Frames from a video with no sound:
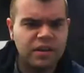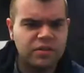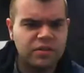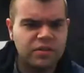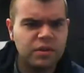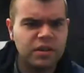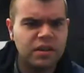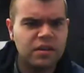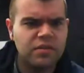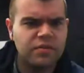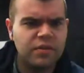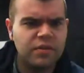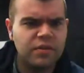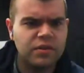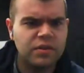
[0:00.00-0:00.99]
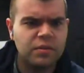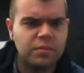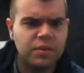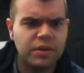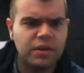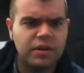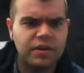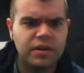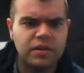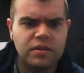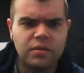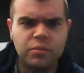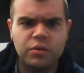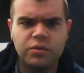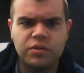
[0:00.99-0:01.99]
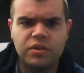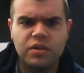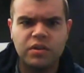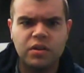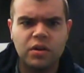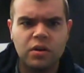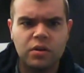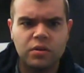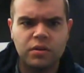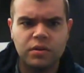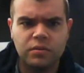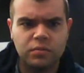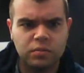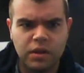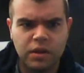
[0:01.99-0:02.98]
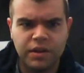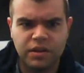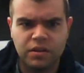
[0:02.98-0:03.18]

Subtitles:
So we kind of focused a bit on the WTO and like